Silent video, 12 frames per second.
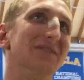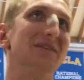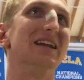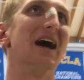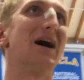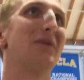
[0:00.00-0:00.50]
I
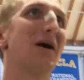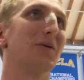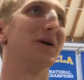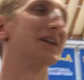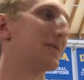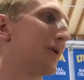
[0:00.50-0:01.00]
mean, I probably
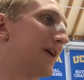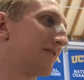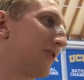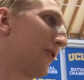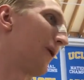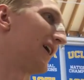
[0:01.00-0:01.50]
will end up wearing it
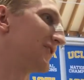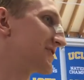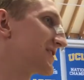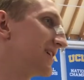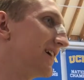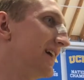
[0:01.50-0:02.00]
for a while
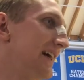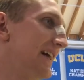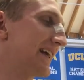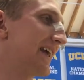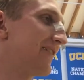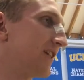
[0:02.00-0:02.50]
just to
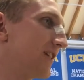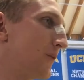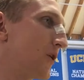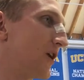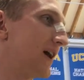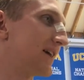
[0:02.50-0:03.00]
give it a little
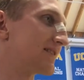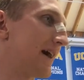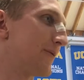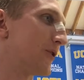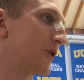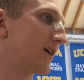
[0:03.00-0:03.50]
more uh,
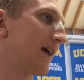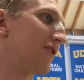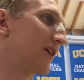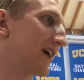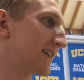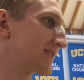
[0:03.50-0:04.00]
time to
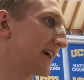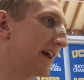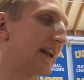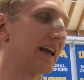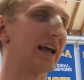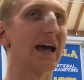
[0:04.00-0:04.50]
recover in case I get
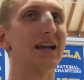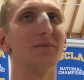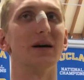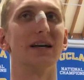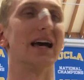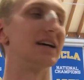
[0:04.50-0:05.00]
hit again.
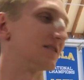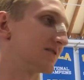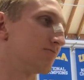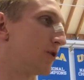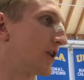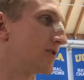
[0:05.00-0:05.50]
But yeah, just
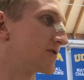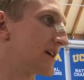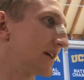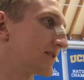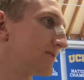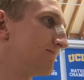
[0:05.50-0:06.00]
one of those
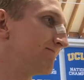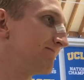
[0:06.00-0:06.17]
things.